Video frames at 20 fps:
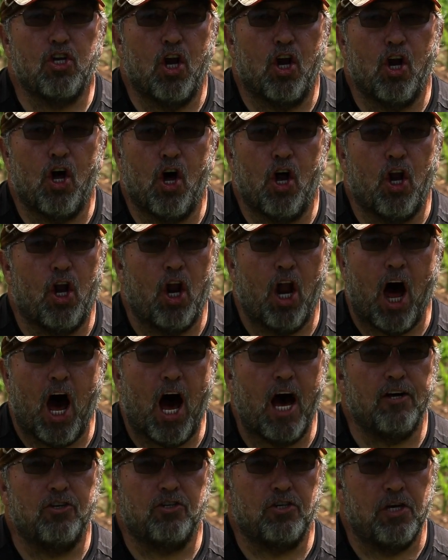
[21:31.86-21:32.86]
a
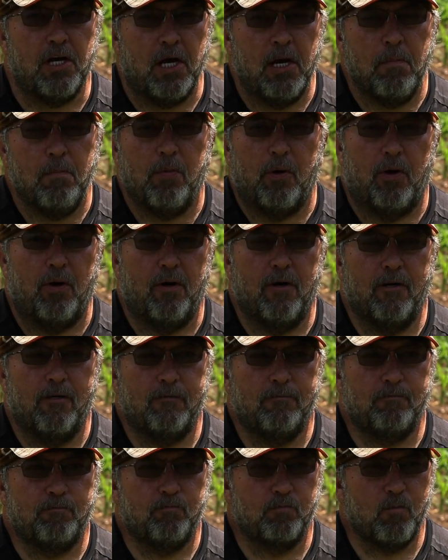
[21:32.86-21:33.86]
lot cheaper
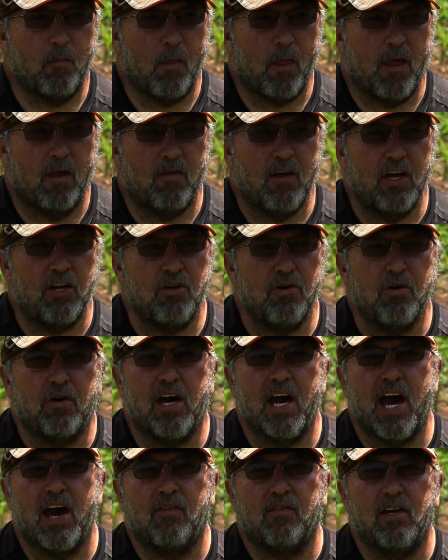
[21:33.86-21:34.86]
than you
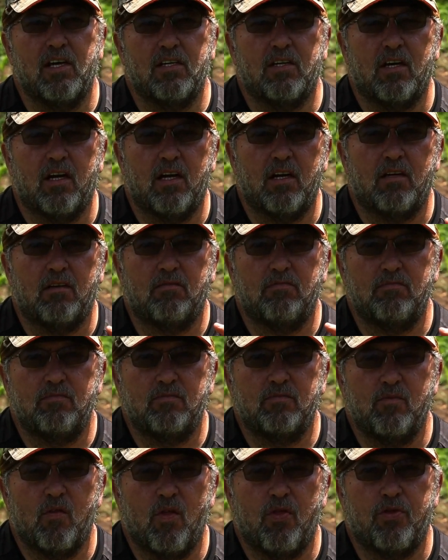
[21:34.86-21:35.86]
can these little
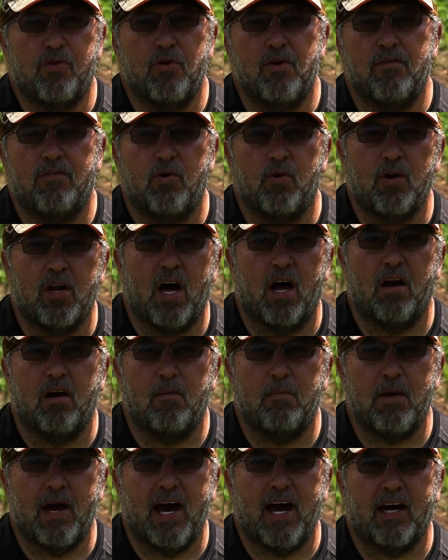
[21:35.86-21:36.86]
$3 or
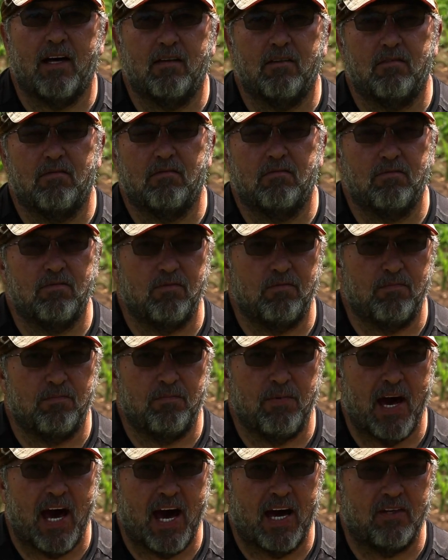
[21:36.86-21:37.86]
$4
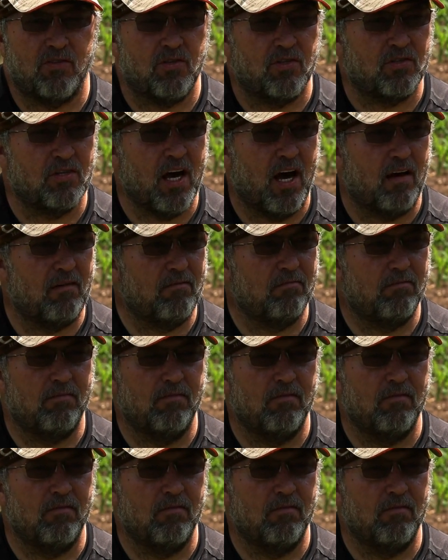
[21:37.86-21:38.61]
packs. It's got,